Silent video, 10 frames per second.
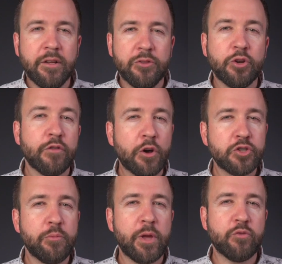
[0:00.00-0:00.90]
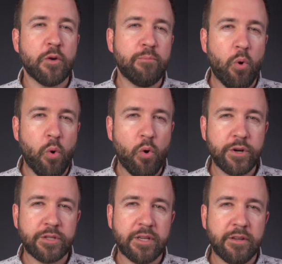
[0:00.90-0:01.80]
There have also been
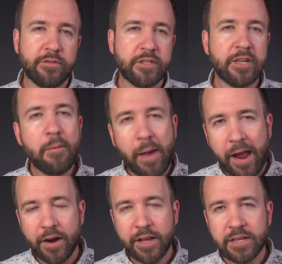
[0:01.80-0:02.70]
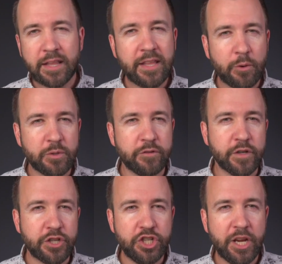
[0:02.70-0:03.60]
reports of some areas, I think it was
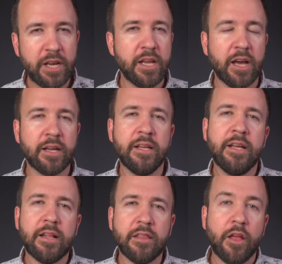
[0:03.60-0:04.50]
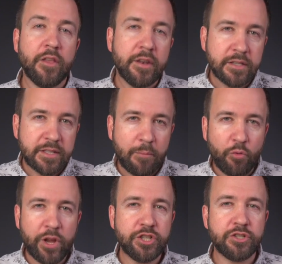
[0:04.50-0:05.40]
Virginia, that some
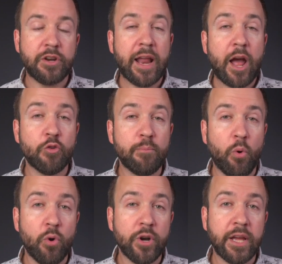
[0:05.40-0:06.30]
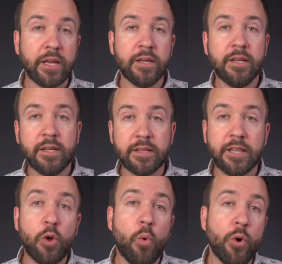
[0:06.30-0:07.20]
regions are now reporting
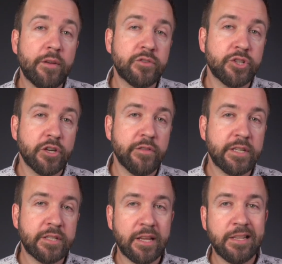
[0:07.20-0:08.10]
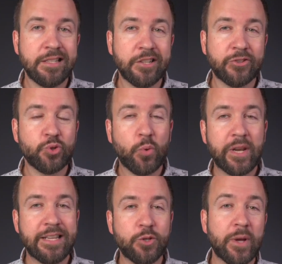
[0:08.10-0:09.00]
that they won't have service until
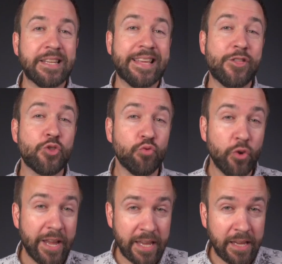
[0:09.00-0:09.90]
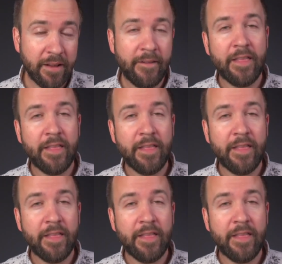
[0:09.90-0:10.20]
2023,